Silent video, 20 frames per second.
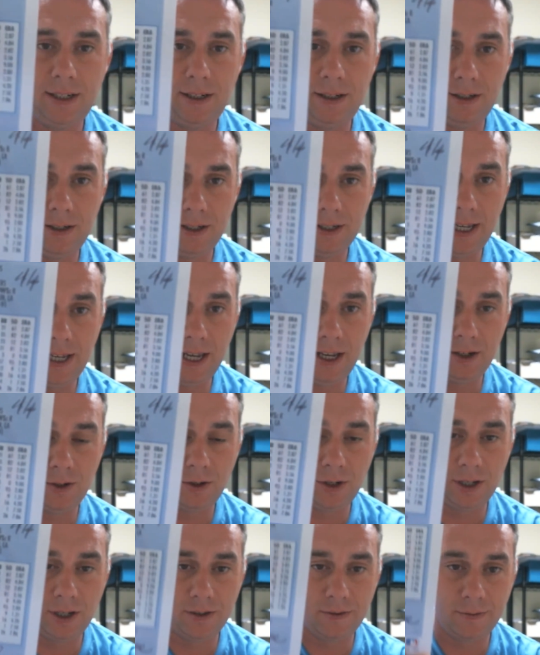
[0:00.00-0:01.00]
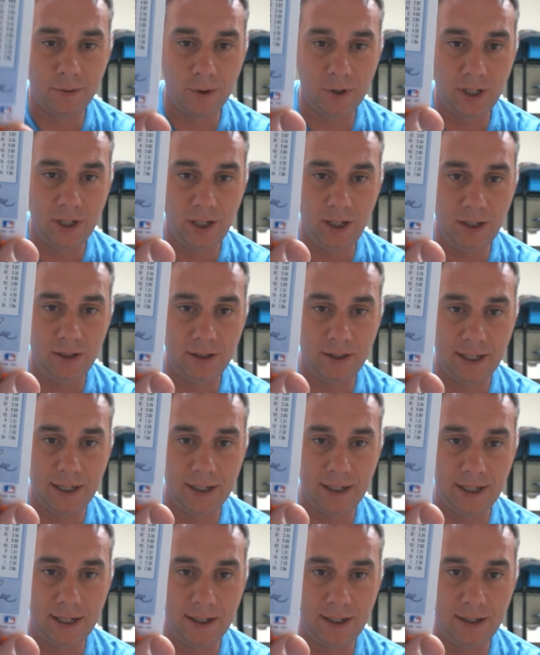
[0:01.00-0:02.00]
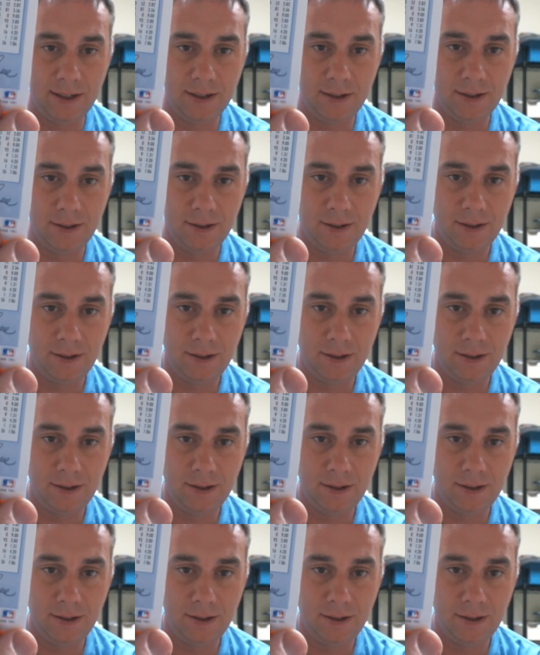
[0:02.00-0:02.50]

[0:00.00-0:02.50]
it again, 2014, signed down there